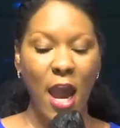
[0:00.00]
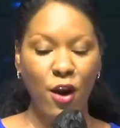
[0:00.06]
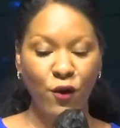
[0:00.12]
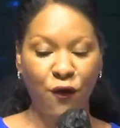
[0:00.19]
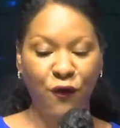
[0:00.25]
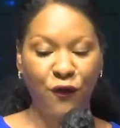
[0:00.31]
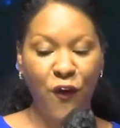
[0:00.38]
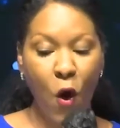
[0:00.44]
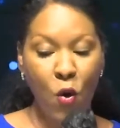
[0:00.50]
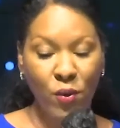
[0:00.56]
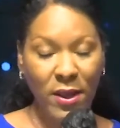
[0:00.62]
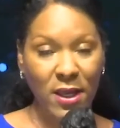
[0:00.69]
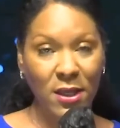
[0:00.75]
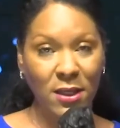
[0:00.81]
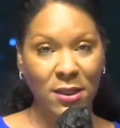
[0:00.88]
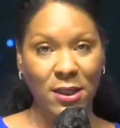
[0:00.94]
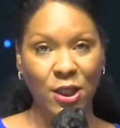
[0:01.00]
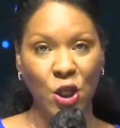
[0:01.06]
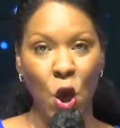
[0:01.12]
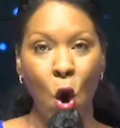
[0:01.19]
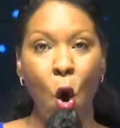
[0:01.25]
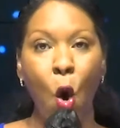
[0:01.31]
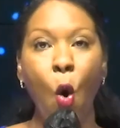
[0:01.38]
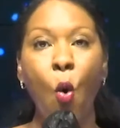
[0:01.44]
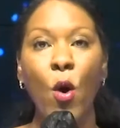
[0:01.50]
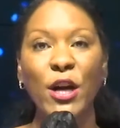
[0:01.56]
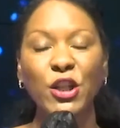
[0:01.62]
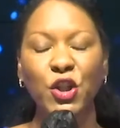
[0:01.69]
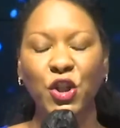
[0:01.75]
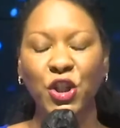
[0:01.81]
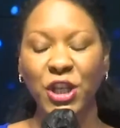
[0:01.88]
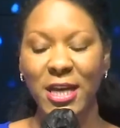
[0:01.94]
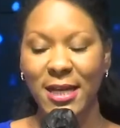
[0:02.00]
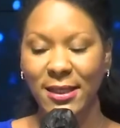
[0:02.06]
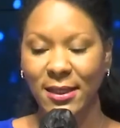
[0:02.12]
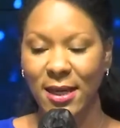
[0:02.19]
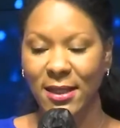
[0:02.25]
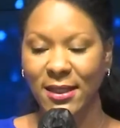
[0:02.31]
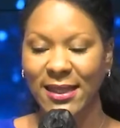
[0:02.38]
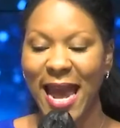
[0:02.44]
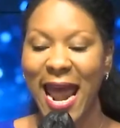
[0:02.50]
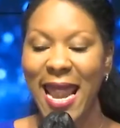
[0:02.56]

and focused on Jesus.